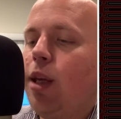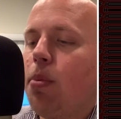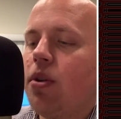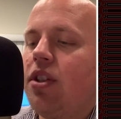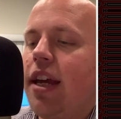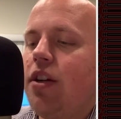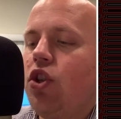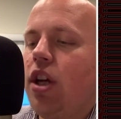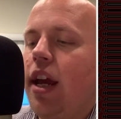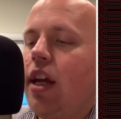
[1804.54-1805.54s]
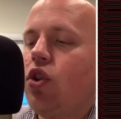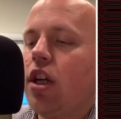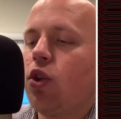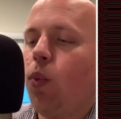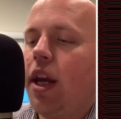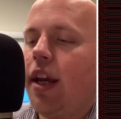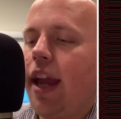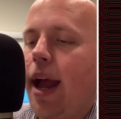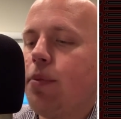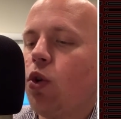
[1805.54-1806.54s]
percentage change is a way to
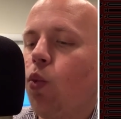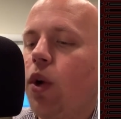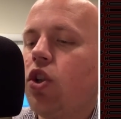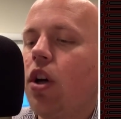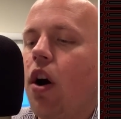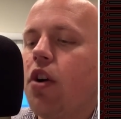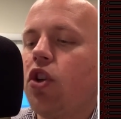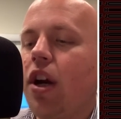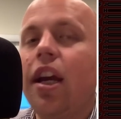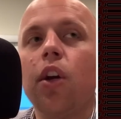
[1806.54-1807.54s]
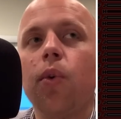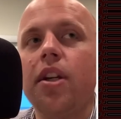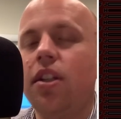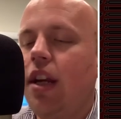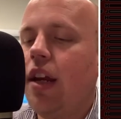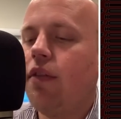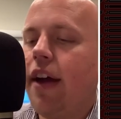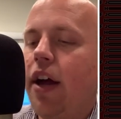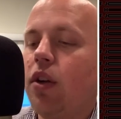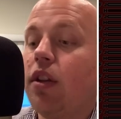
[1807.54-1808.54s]
capture which cards are increasing in
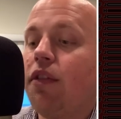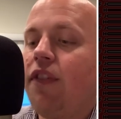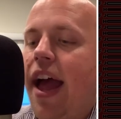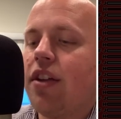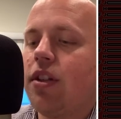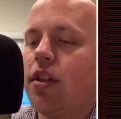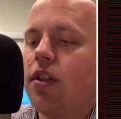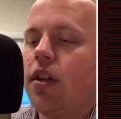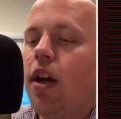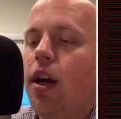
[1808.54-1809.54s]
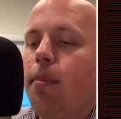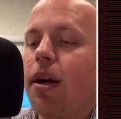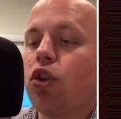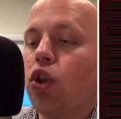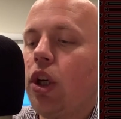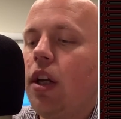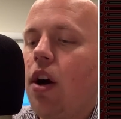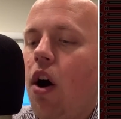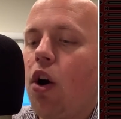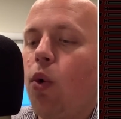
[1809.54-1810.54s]
value the fastest because looking at
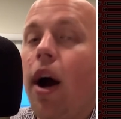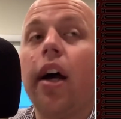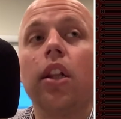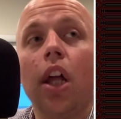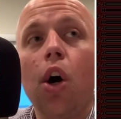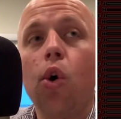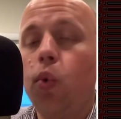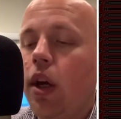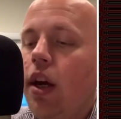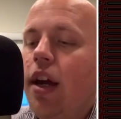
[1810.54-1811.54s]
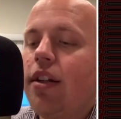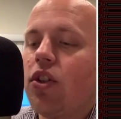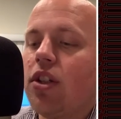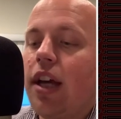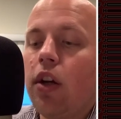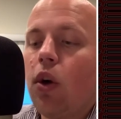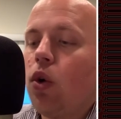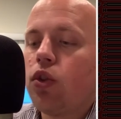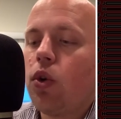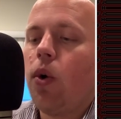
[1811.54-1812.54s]
ROI alone doesn't tell you the
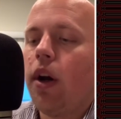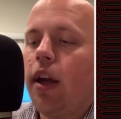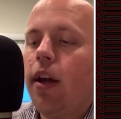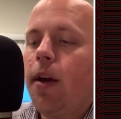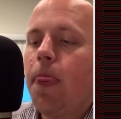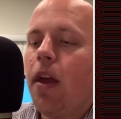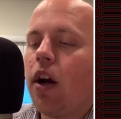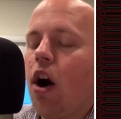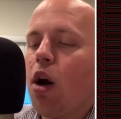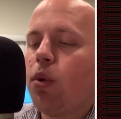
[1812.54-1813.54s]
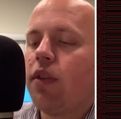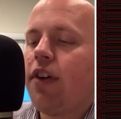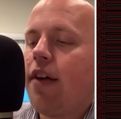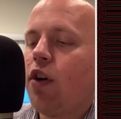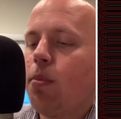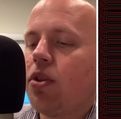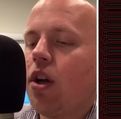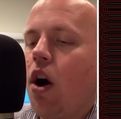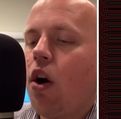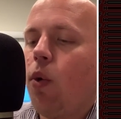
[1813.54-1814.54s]
whole story. A card with a
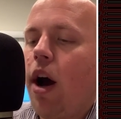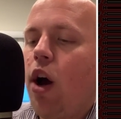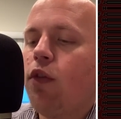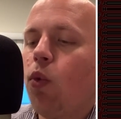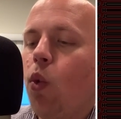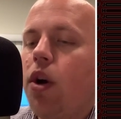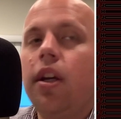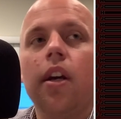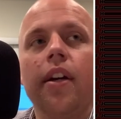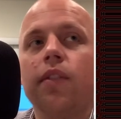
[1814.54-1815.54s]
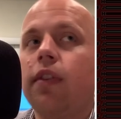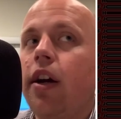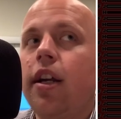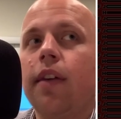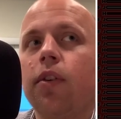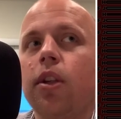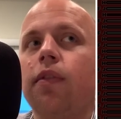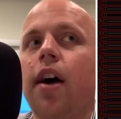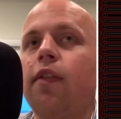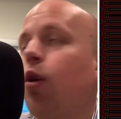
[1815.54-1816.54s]
500% ROI over one year is very different than
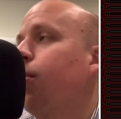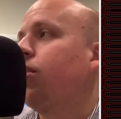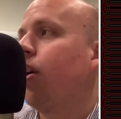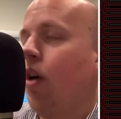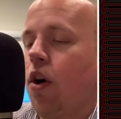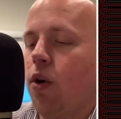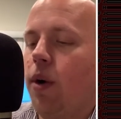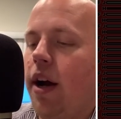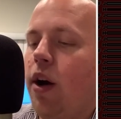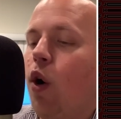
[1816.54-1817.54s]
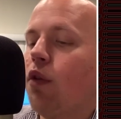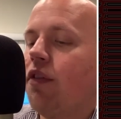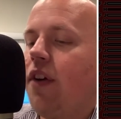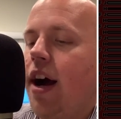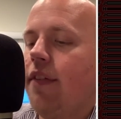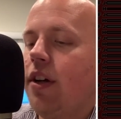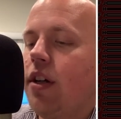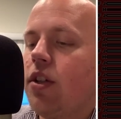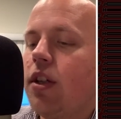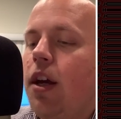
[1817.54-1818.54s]
500% ROI over five
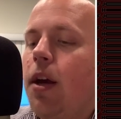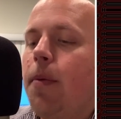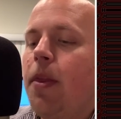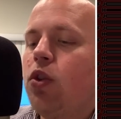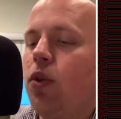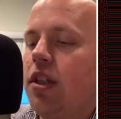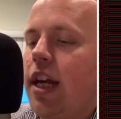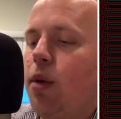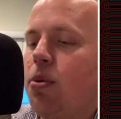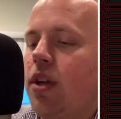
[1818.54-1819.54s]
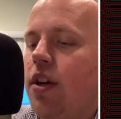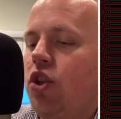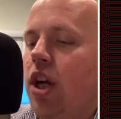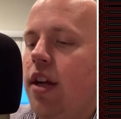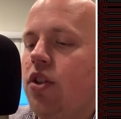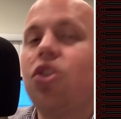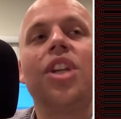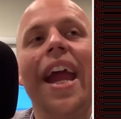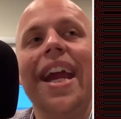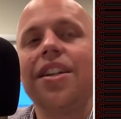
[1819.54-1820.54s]
years. So the daily percentage change
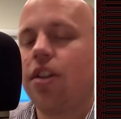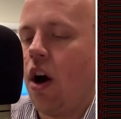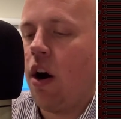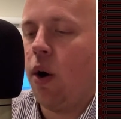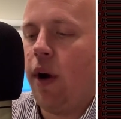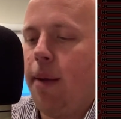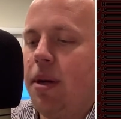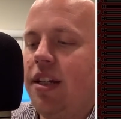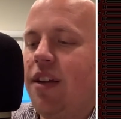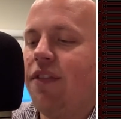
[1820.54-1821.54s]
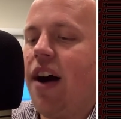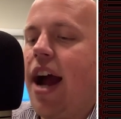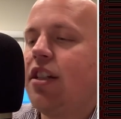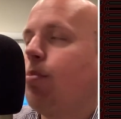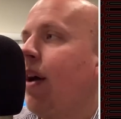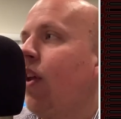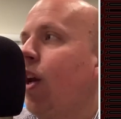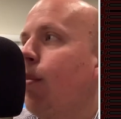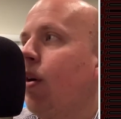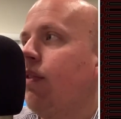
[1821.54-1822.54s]
takes the ROI, but it divides it by the
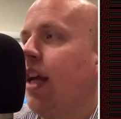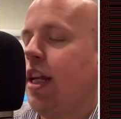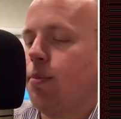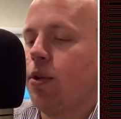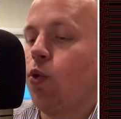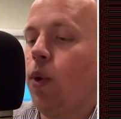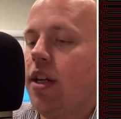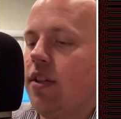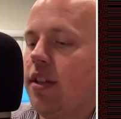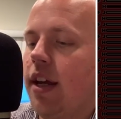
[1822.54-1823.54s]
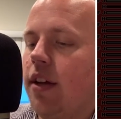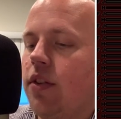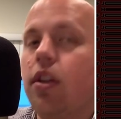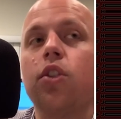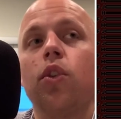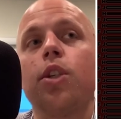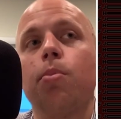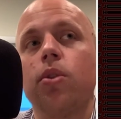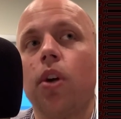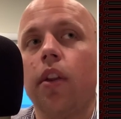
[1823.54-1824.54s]
number of days between sales. And so this
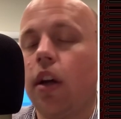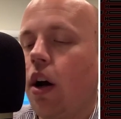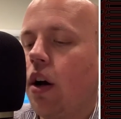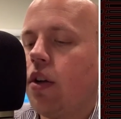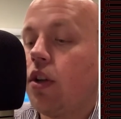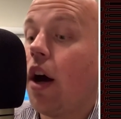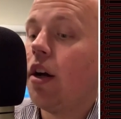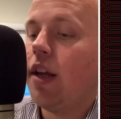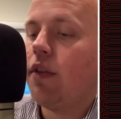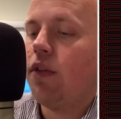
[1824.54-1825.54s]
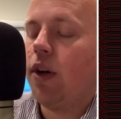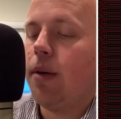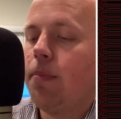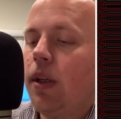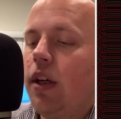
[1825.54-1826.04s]
puts all the cards on an even footing.